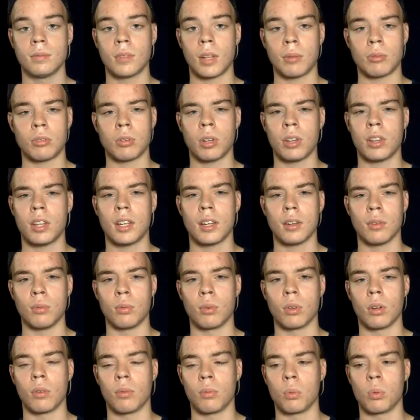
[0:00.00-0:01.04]
I'm trying to think of
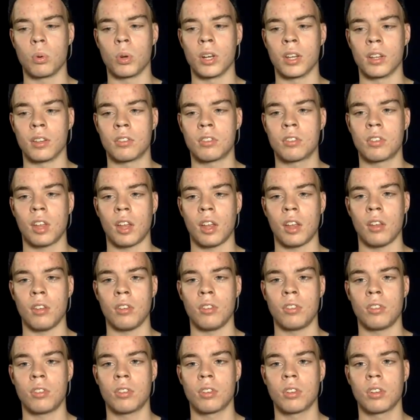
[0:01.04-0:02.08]
what it
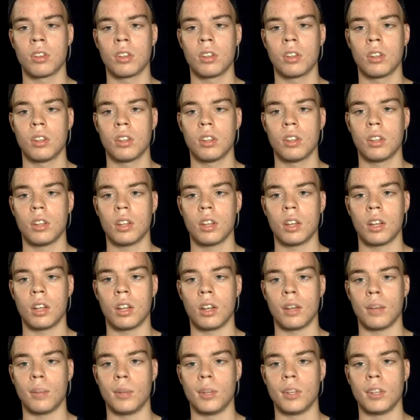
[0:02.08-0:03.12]
says,
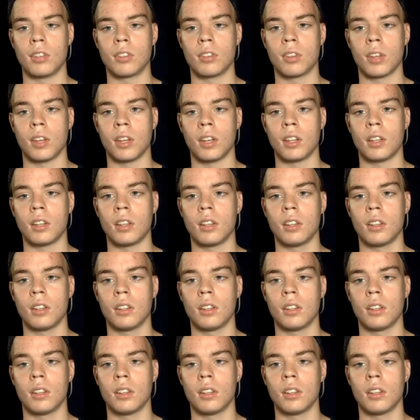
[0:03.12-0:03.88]
but it's like